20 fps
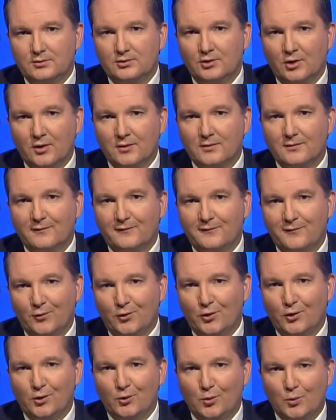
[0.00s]
Not
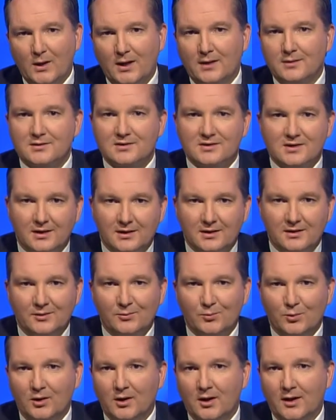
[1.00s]
for 1
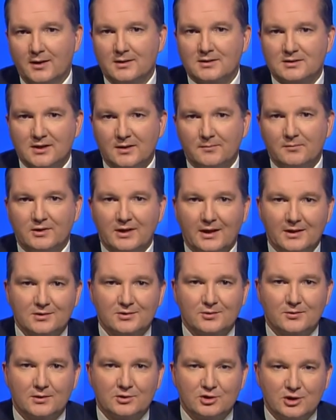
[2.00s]
second will I accept that
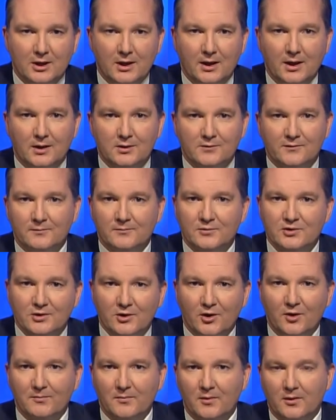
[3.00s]
sort of charge from
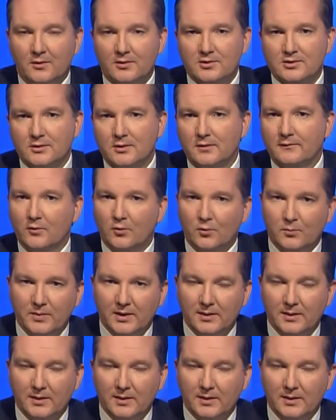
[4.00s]
Scott Morrison, of all